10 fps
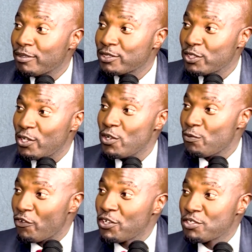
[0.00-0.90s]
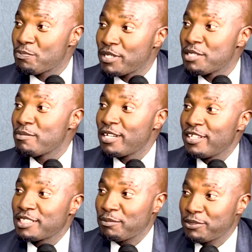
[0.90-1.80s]
because you, for you to print
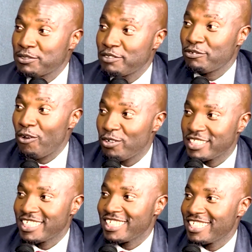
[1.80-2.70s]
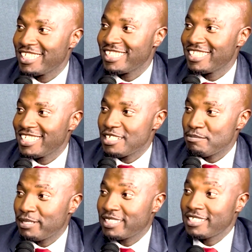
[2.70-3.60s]
money, you're supposed to have gold. Yeah
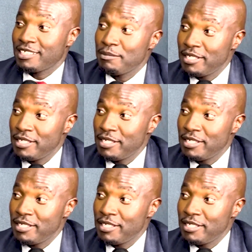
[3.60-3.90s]
but is